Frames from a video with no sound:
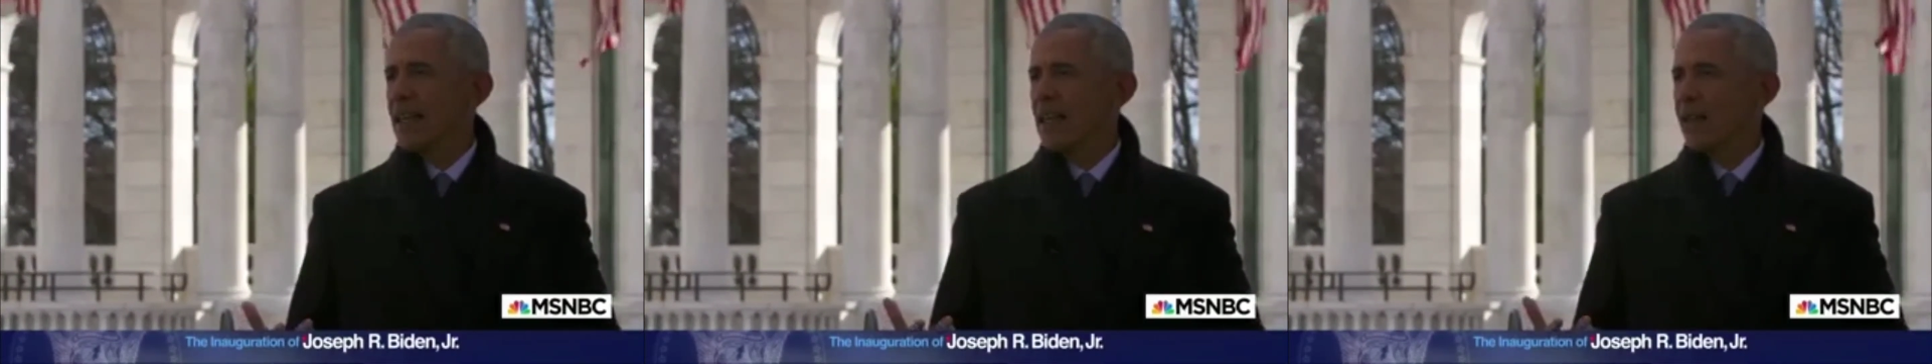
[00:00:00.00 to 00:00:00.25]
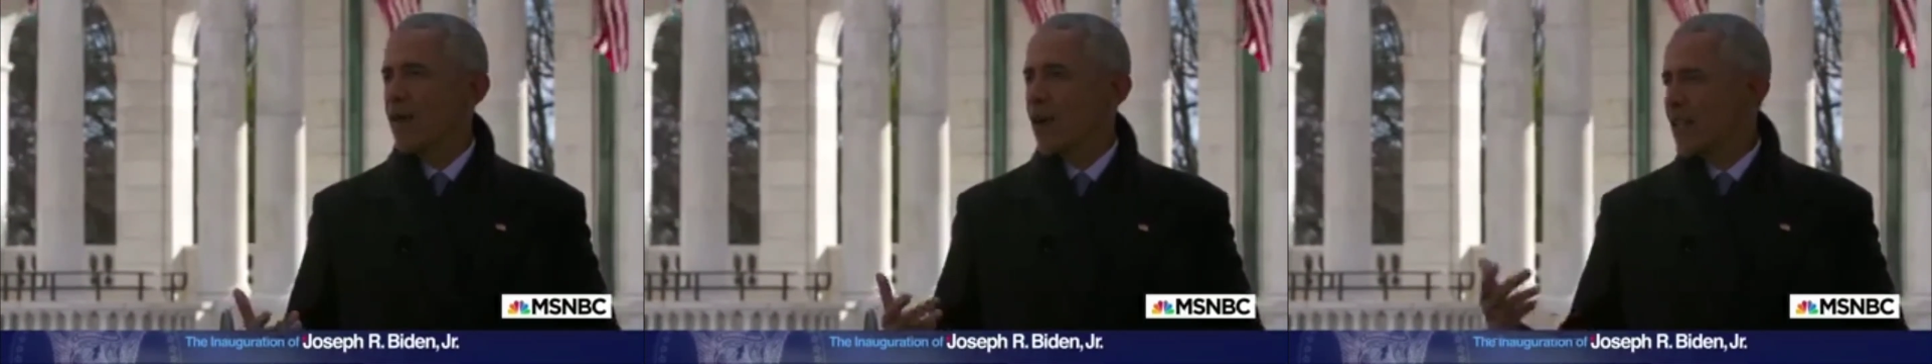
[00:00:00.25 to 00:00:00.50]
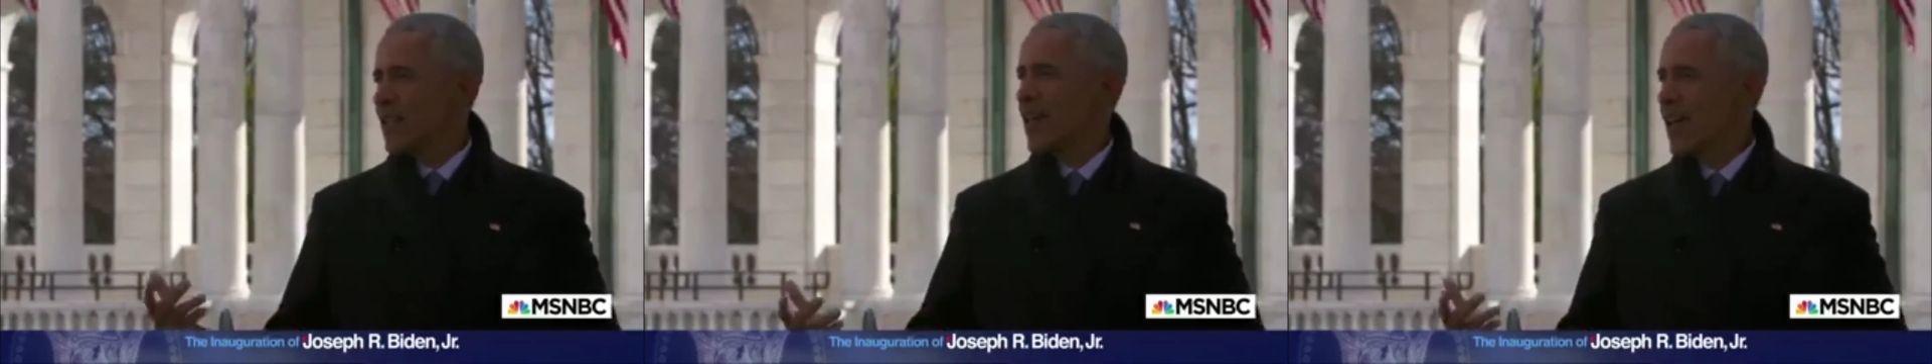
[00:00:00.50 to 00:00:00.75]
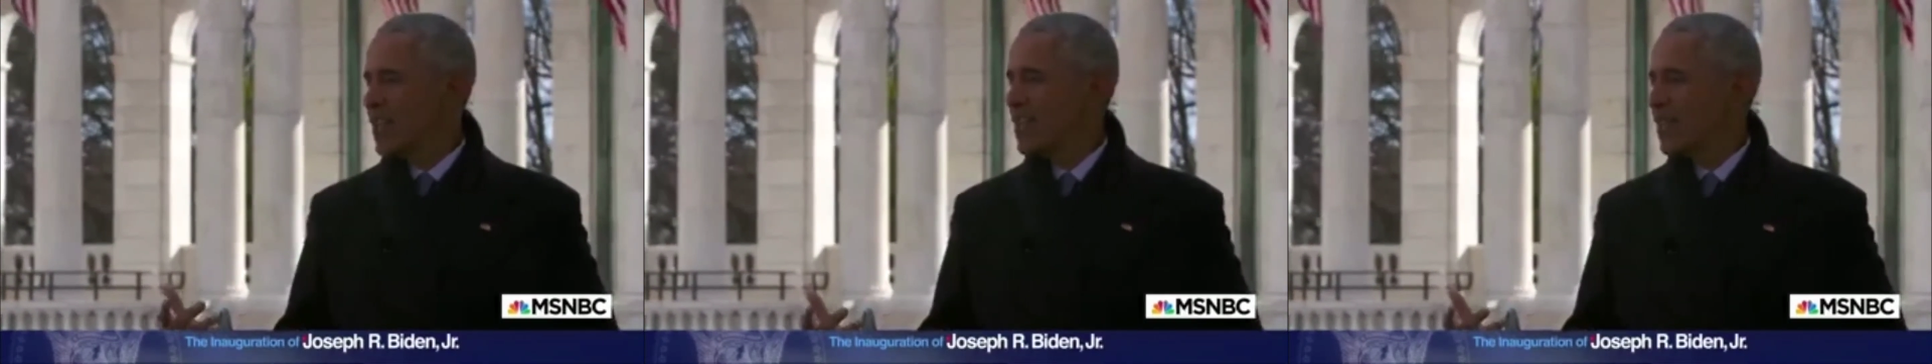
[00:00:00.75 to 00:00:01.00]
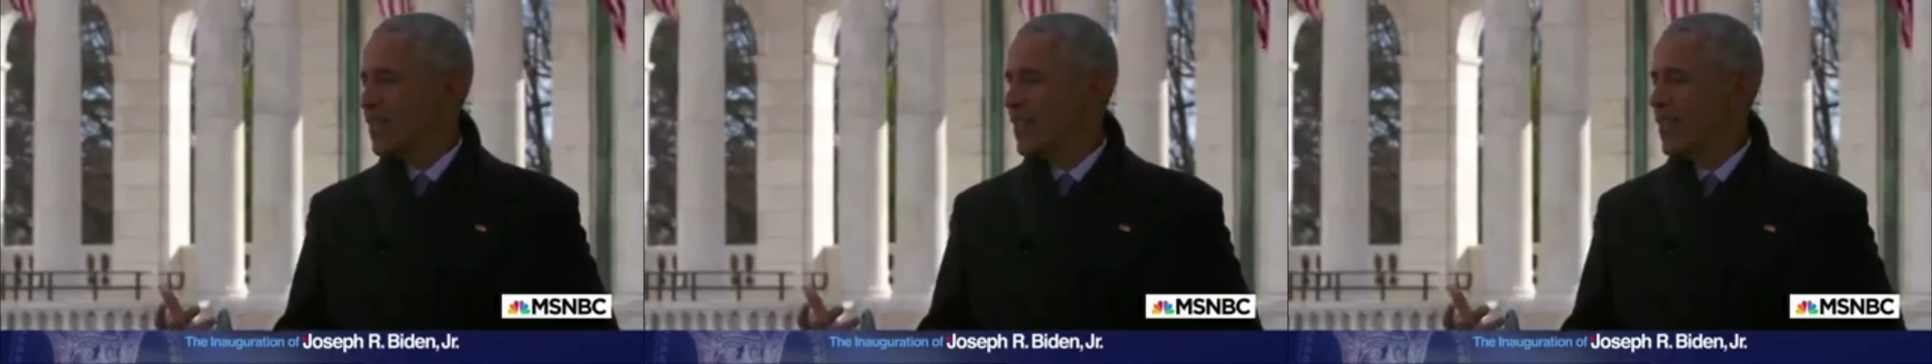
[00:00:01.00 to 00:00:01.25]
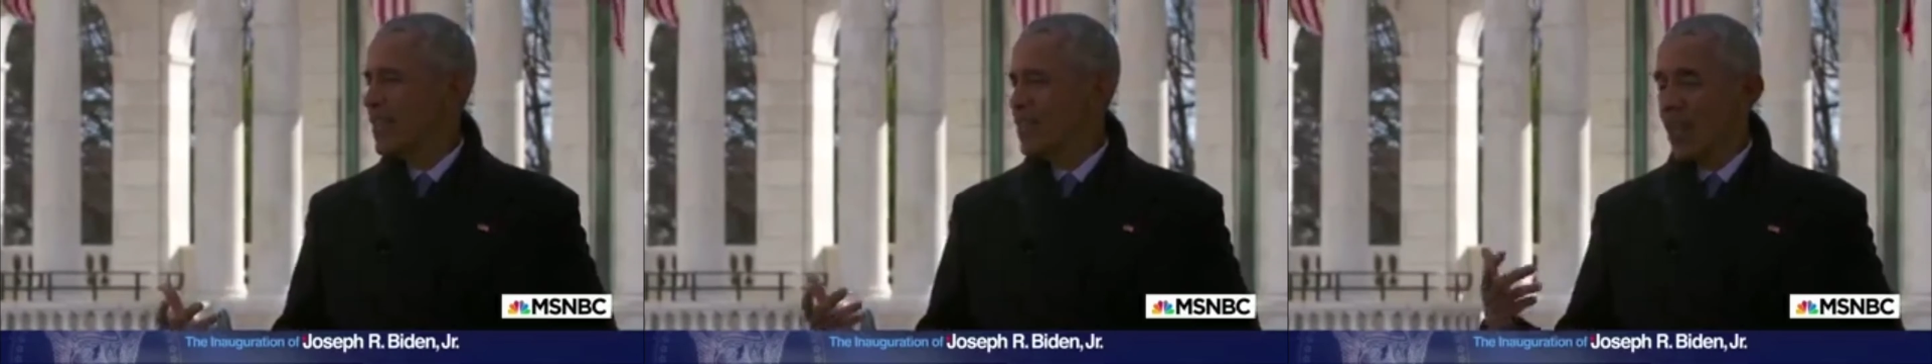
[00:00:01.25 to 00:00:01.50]
and yet recognize
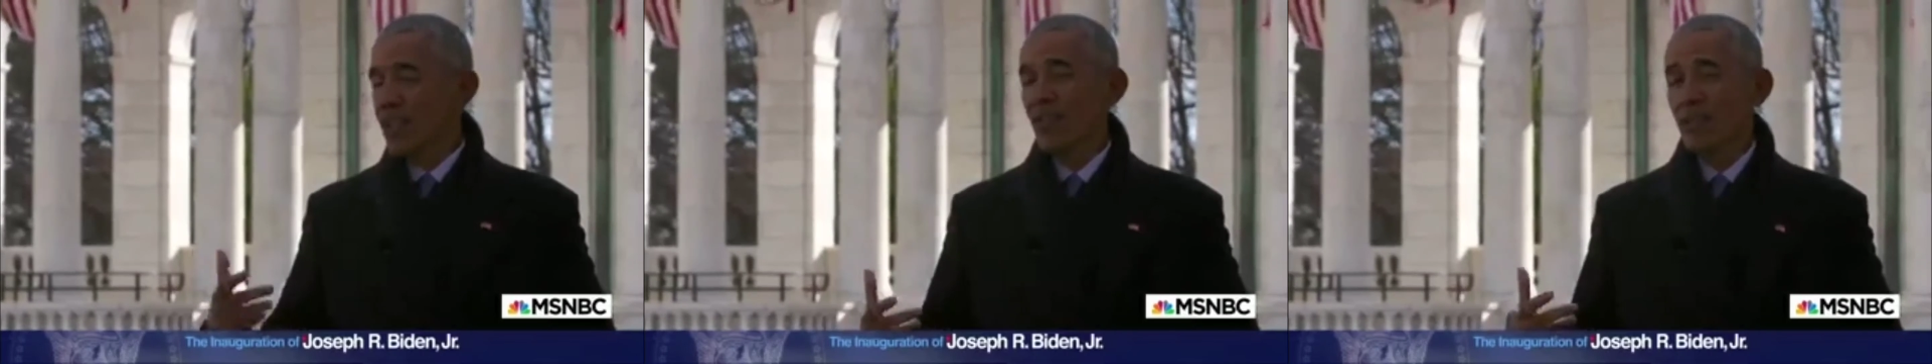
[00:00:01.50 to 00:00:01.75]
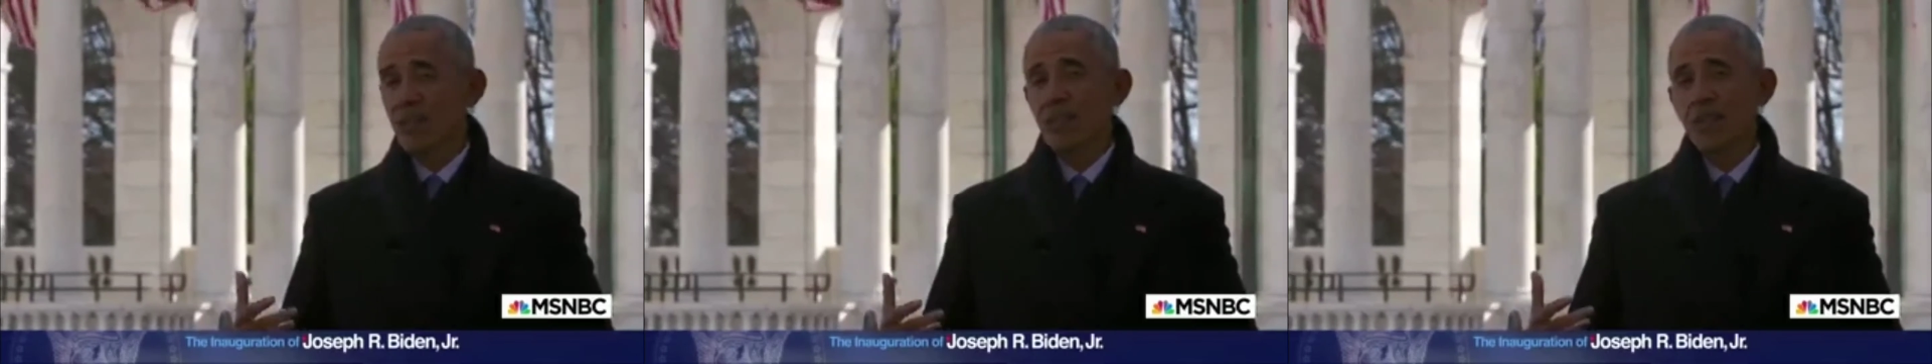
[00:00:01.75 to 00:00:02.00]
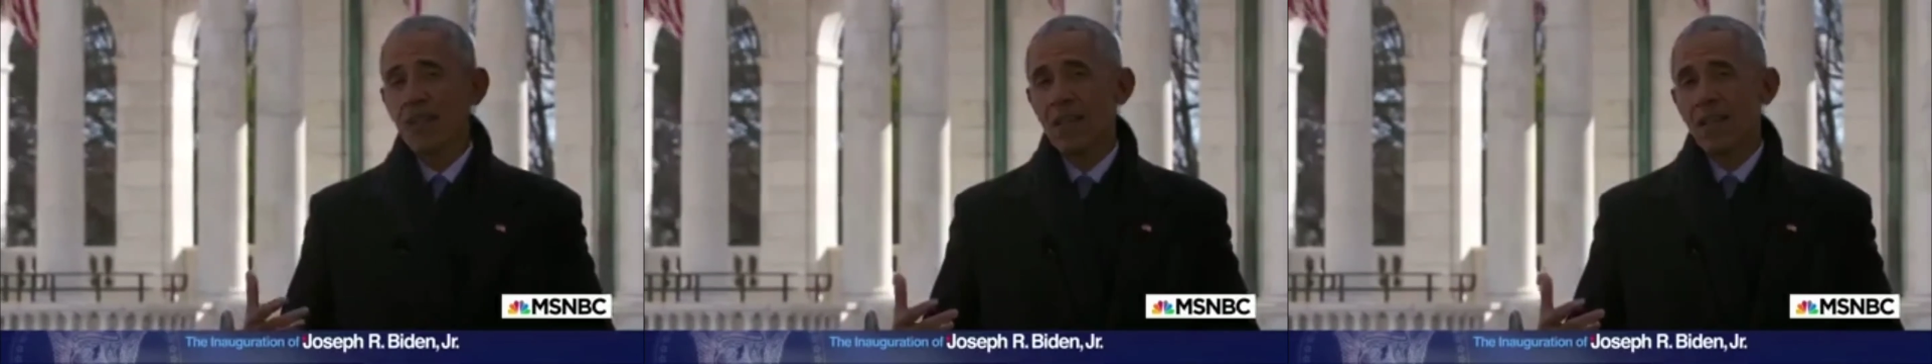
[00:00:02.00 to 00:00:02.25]
each other's